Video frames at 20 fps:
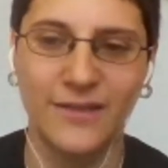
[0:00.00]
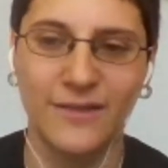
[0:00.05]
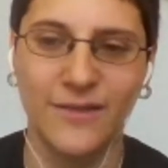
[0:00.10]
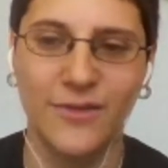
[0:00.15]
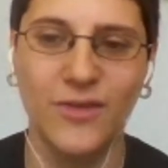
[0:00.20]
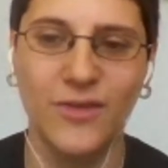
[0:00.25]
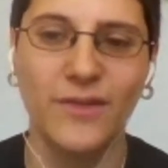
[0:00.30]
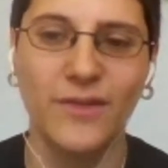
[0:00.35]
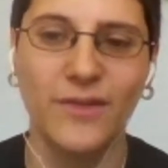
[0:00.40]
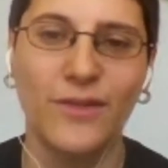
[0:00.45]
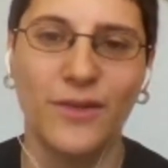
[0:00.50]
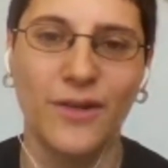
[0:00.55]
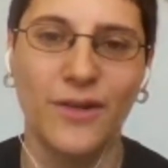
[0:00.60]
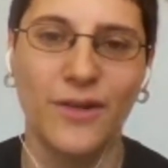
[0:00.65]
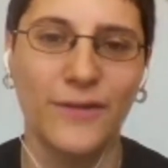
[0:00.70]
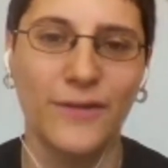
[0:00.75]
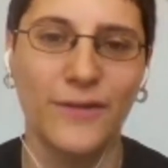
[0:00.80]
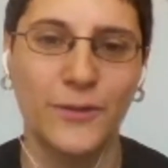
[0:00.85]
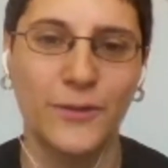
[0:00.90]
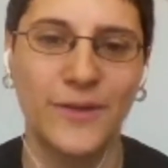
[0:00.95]
to students who are
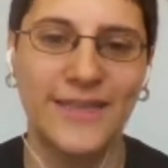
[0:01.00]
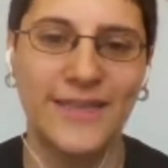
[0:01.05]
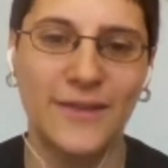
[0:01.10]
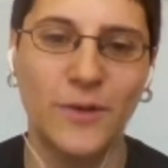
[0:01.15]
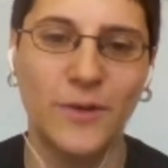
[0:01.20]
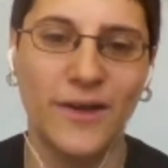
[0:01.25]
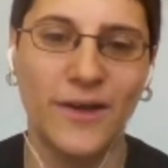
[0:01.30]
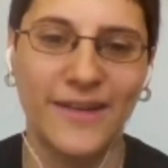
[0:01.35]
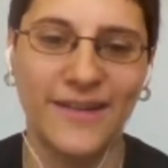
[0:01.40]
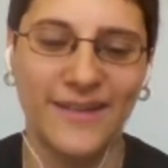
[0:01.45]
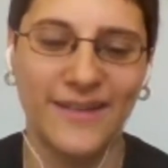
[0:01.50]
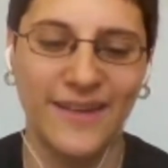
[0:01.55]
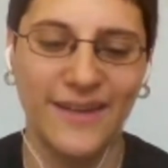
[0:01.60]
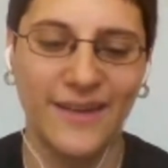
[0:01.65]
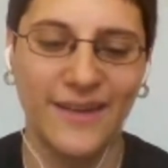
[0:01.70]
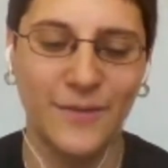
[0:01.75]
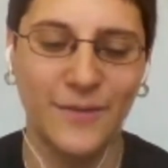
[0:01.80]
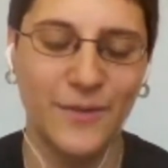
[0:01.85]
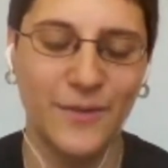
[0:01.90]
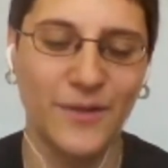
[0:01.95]
over 21
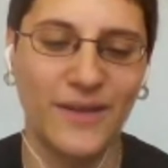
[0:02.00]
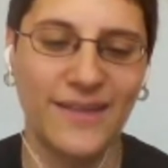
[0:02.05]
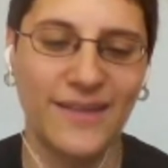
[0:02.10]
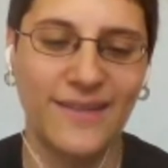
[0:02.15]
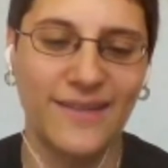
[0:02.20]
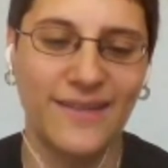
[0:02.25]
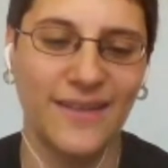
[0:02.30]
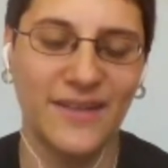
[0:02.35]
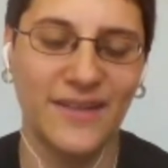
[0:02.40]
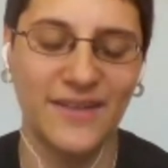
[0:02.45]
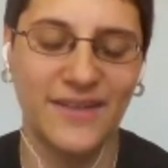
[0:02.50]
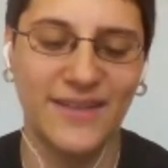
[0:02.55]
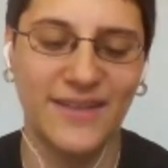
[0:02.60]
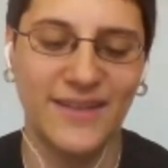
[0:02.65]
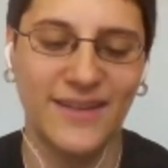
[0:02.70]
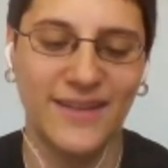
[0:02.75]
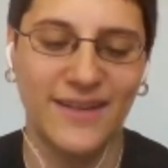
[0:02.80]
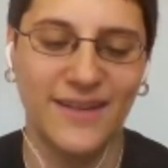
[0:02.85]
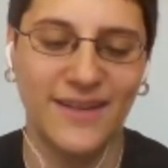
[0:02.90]
were considered